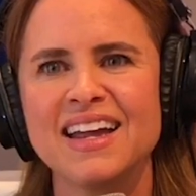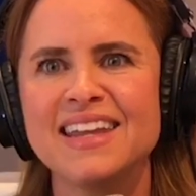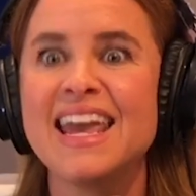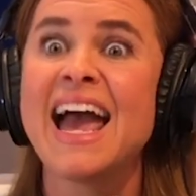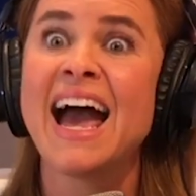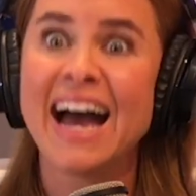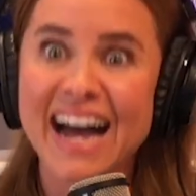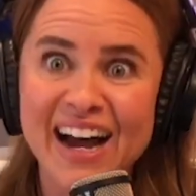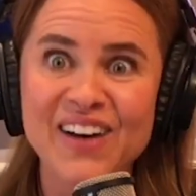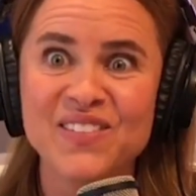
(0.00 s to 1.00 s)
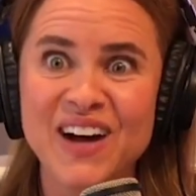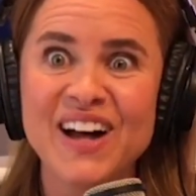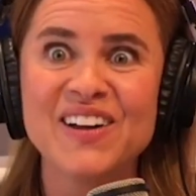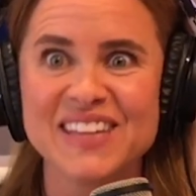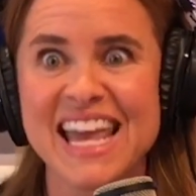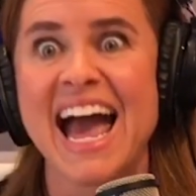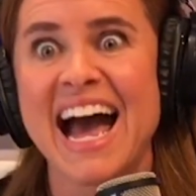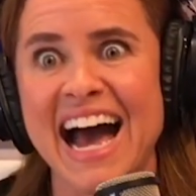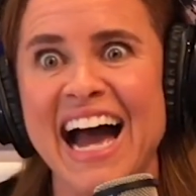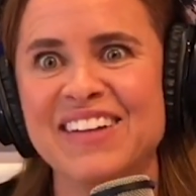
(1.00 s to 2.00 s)
Yeah. Well, yeah.
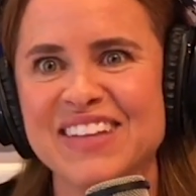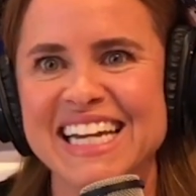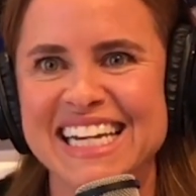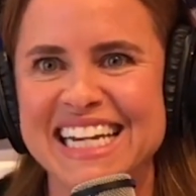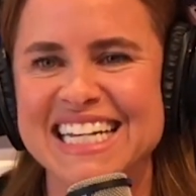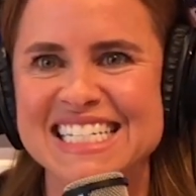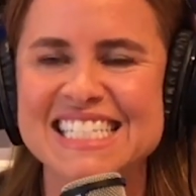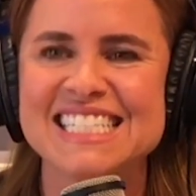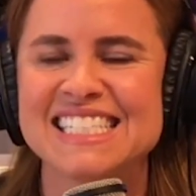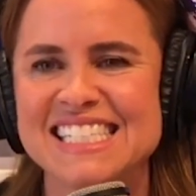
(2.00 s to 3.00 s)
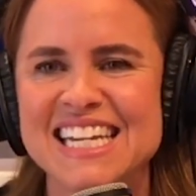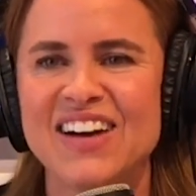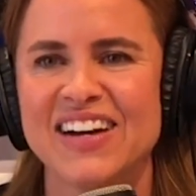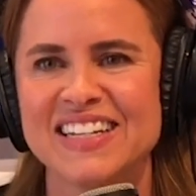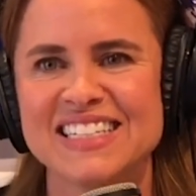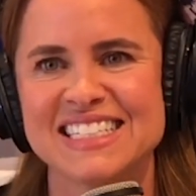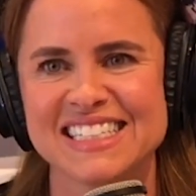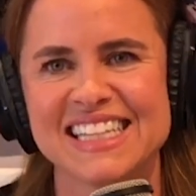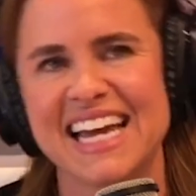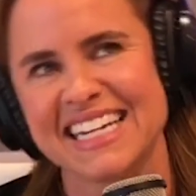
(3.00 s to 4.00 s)
I mean, because, I used
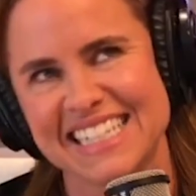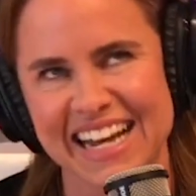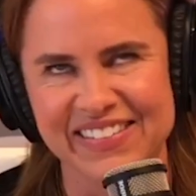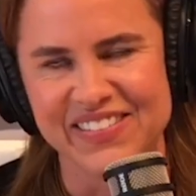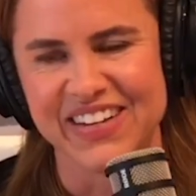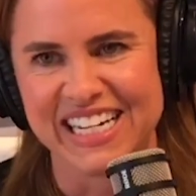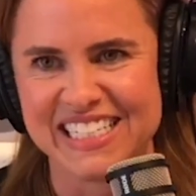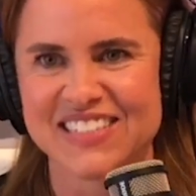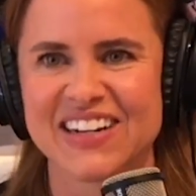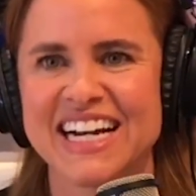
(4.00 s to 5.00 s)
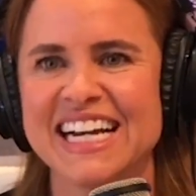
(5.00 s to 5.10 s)
to like to have a buzz, right?